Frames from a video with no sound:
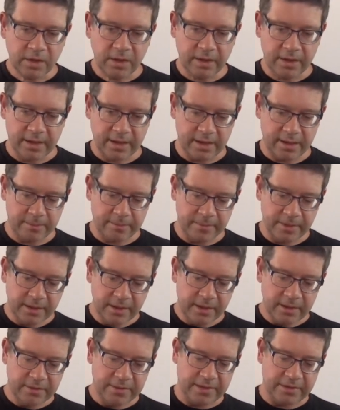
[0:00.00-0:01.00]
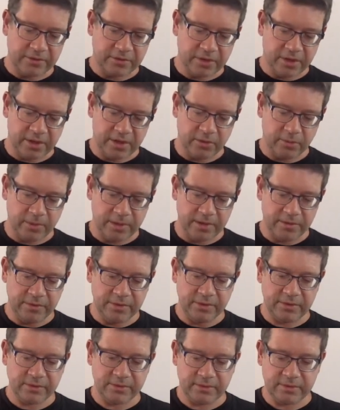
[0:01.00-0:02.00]
That's kind of where
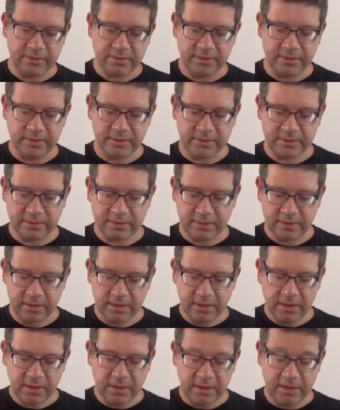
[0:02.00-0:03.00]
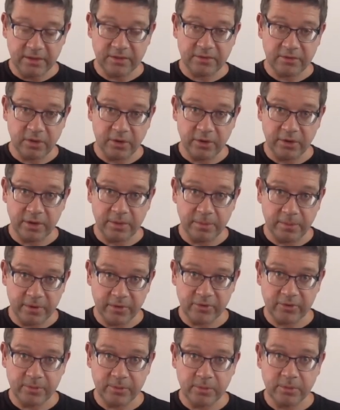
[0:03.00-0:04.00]
this it is totally
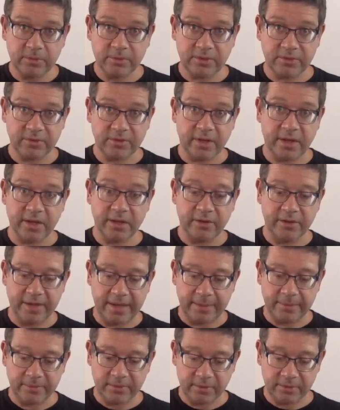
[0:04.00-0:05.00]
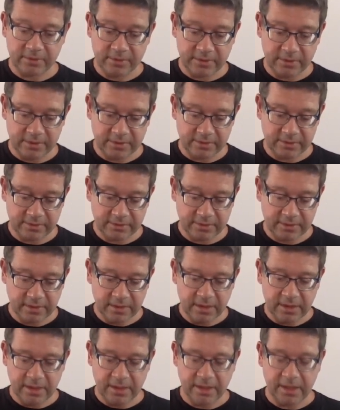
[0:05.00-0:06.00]
possible to sideload apps onto this,
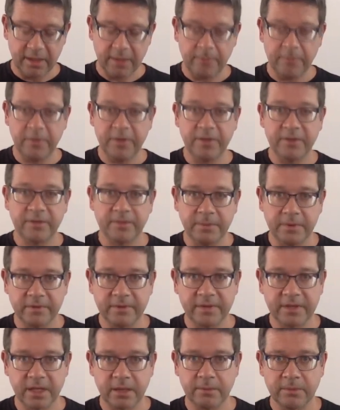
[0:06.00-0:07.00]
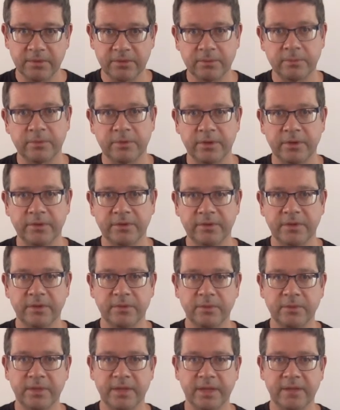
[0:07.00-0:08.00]
but it's a bit of a cumbersome process
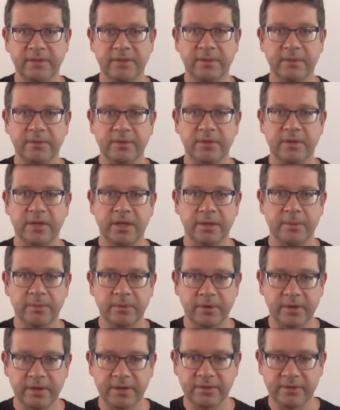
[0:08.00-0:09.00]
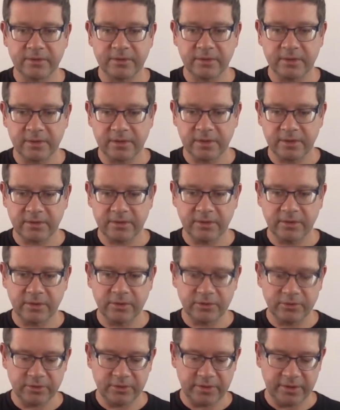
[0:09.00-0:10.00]
without some sort of enterprise
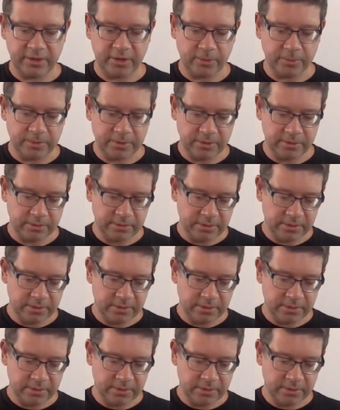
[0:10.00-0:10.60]
solution to help you.